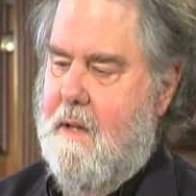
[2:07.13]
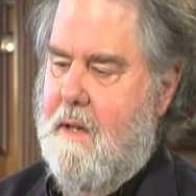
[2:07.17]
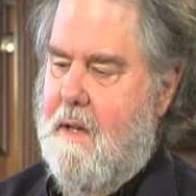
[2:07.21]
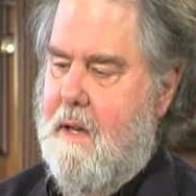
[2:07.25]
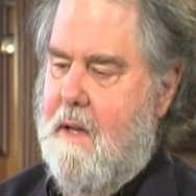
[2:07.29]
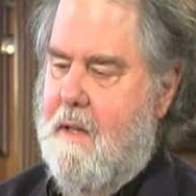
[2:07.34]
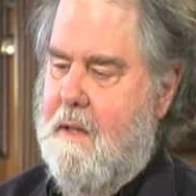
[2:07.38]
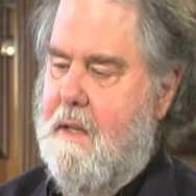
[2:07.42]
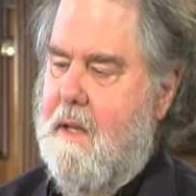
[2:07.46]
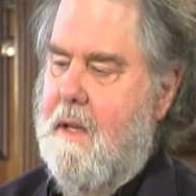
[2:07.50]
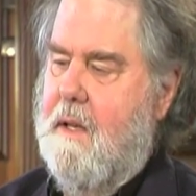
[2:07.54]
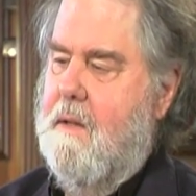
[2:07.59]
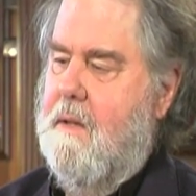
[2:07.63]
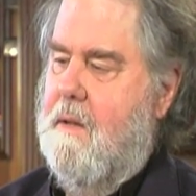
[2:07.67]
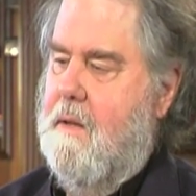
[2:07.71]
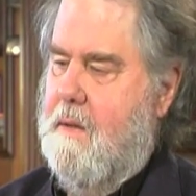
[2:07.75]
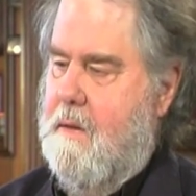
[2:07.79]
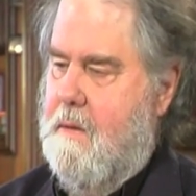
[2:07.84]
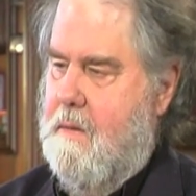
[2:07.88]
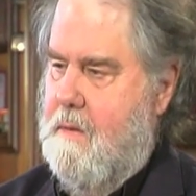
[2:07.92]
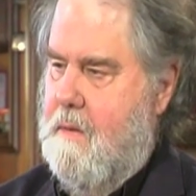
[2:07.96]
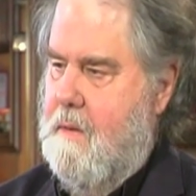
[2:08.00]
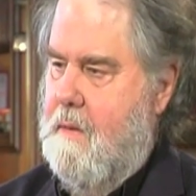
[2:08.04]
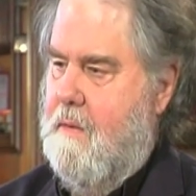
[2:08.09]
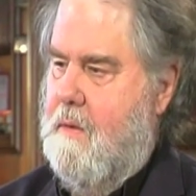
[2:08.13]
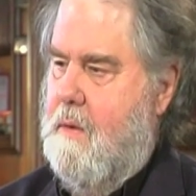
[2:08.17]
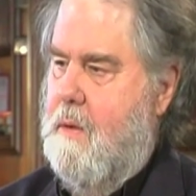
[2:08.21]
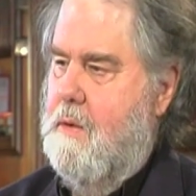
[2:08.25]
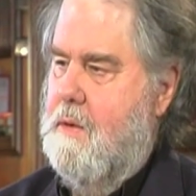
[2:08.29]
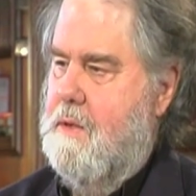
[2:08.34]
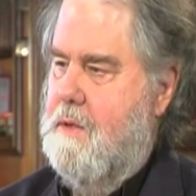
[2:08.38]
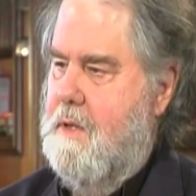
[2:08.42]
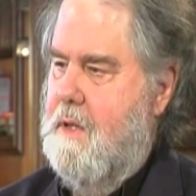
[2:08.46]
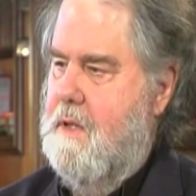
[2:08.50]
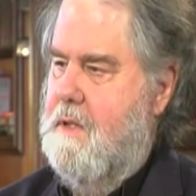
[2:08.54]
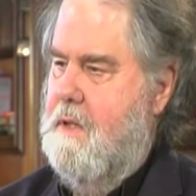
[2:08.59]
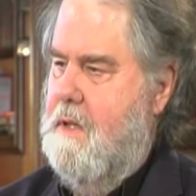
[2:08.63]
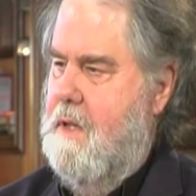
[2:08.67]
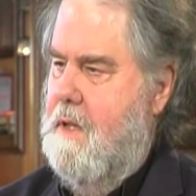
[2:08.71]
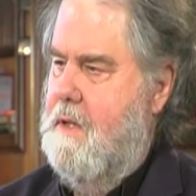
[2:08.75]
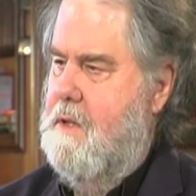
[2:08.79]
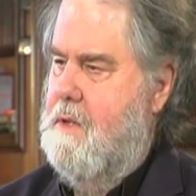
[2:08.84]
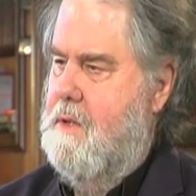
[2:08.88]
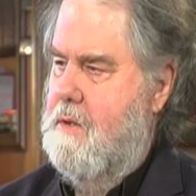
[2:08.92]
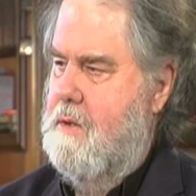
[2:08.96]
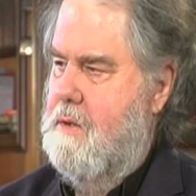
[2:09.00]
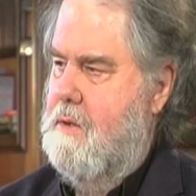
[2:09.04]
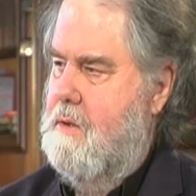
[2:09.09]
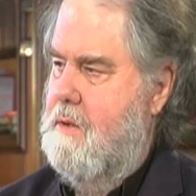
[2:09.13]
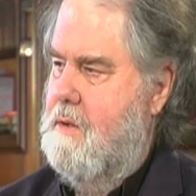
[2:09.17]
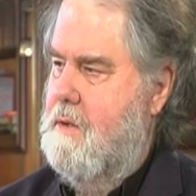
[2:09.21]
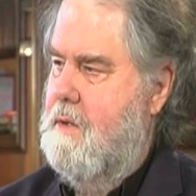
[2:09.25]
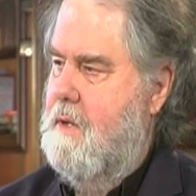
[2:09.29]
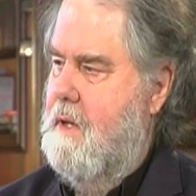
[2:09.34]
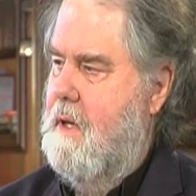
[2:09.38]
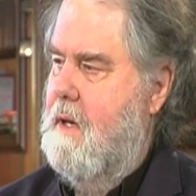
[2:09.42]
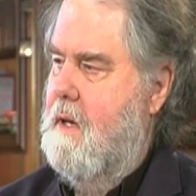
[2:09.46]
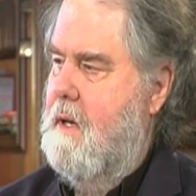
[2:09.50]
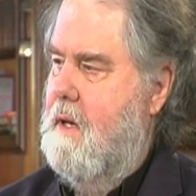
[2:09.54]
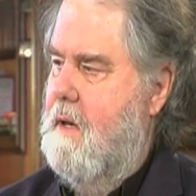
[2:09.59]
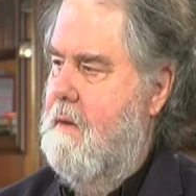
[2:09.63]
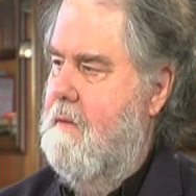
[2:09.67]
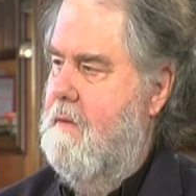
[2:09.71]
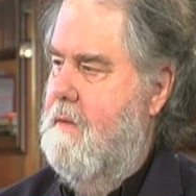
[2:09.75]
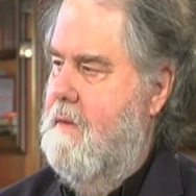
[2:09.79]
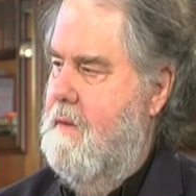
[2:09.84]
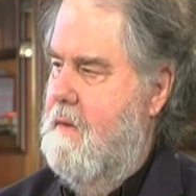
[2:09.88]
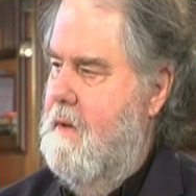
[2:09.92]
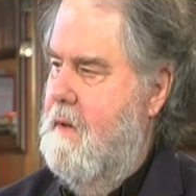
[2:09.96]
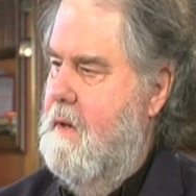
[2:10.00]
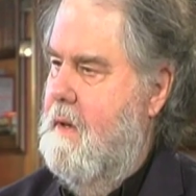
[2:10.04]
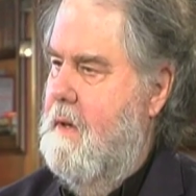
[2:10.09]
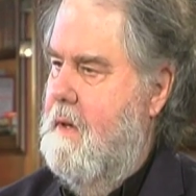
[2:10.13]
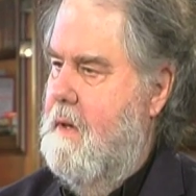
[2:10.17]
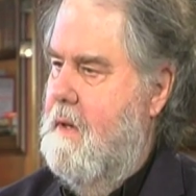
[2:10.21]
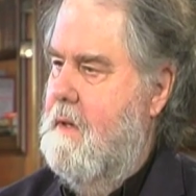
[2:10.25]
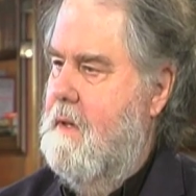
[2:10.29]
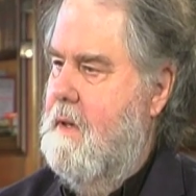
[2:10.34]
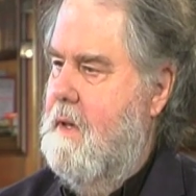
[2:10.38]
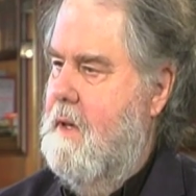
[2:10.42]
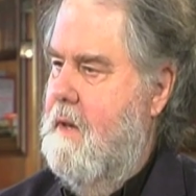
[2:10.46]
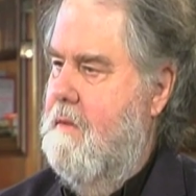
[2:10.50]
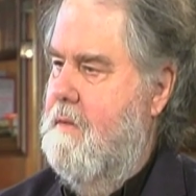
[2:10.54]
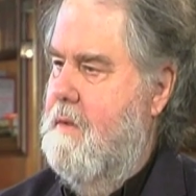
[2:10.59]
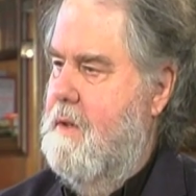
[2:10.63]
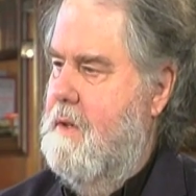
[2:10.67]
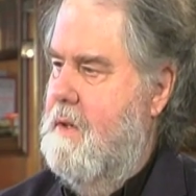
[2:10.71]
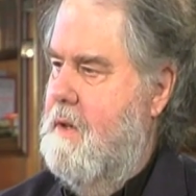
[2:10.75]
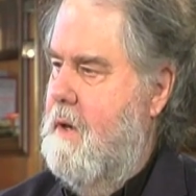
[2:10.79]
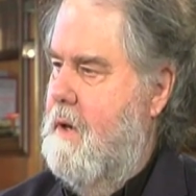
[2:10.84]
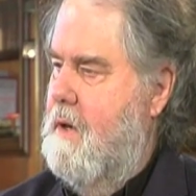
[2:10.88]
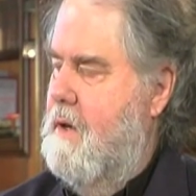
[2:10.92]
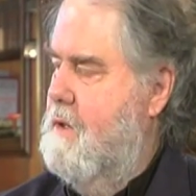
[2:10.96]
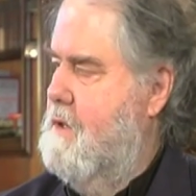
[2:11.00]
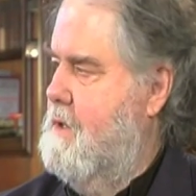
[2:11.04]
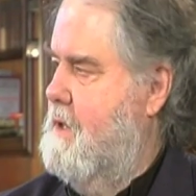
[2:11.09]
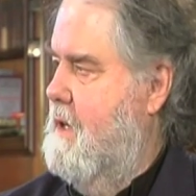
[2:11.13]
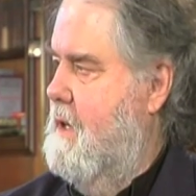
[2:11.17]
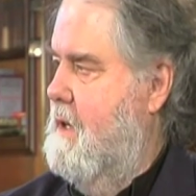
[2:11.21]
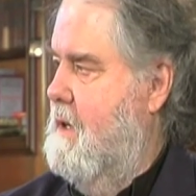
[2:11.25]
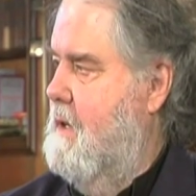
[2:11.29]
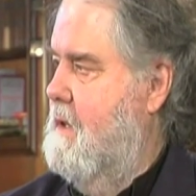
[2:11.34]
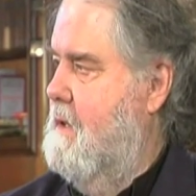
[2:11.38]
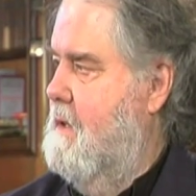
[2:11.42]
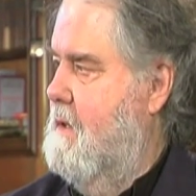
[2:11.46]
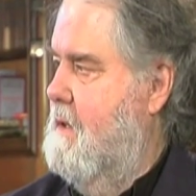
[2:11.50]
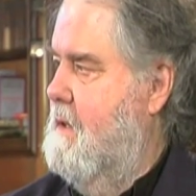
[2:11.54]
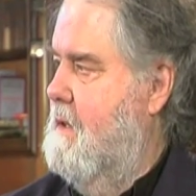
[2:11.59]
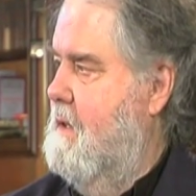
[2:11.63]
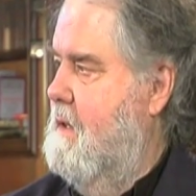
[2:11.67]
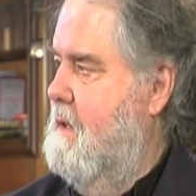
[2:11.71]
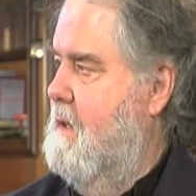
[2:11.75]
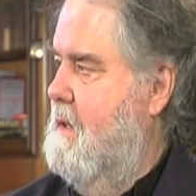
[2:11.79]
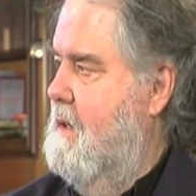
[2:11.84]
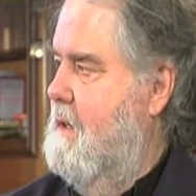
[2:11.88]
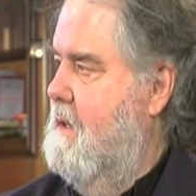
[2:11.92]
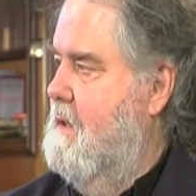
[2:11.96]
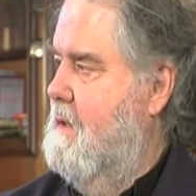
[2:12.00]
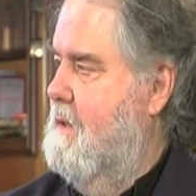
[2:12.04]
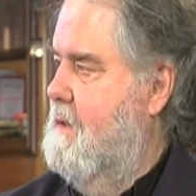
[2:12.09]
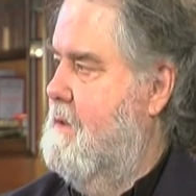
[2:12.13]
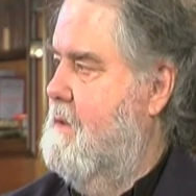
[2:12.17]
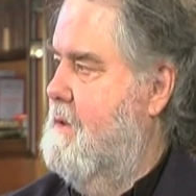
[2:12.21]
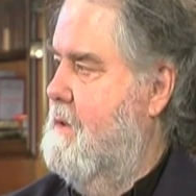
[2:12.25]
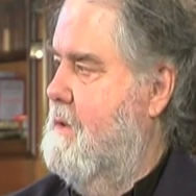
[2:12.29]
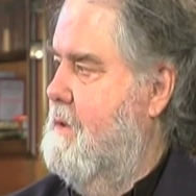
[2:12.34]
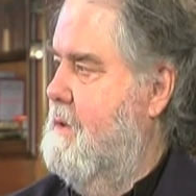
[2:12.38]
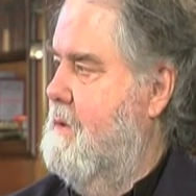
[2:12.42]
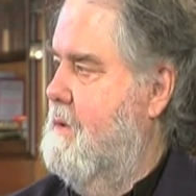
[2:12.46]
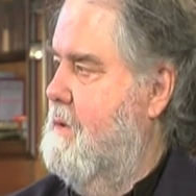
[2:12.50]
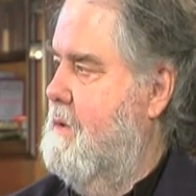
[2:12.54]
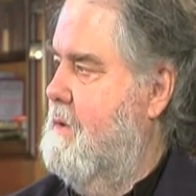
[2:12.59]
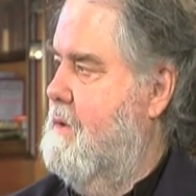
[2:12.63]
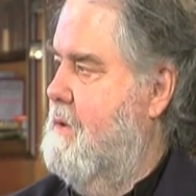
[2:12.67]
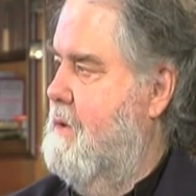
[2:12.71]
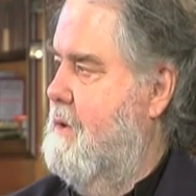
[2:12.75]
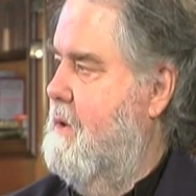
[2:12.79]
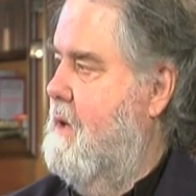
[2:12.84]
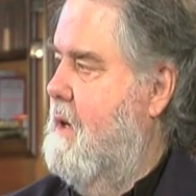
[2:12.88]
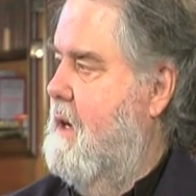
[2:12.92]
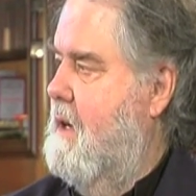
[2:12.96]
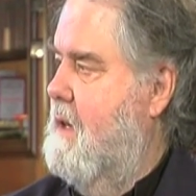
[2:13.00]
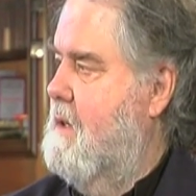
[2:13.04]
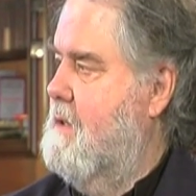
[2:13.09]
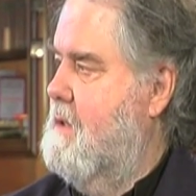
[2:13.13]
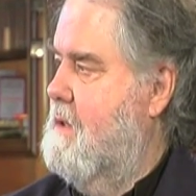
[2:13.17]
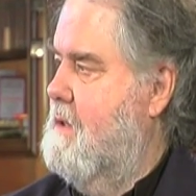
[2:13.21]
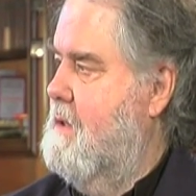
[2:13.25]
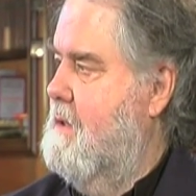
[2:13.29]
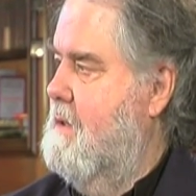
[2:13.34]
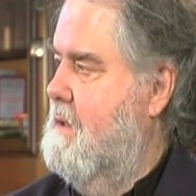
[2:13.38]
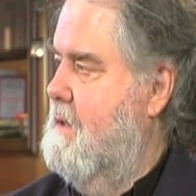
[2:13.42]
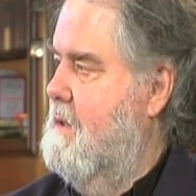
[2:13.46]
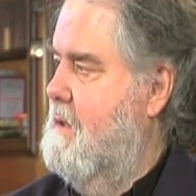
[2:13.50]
And then, of course, the teachers that have given darshan to us,